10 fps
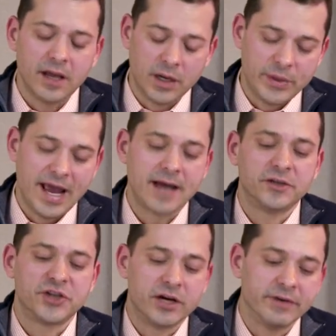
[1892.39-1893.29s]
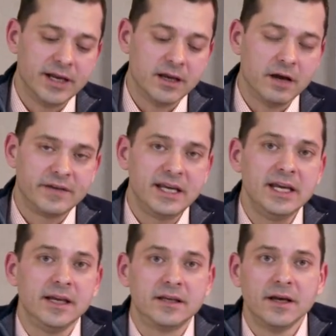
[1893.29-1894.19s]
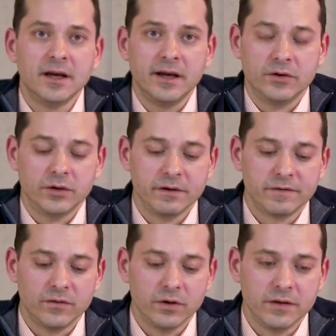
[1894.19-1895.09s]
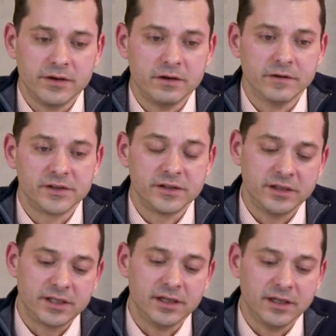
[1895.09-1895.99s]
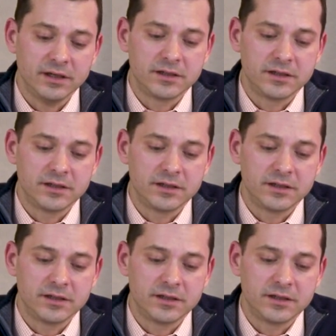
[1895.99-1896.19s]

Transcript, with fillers: and we had to generate enough heat in order for the university to,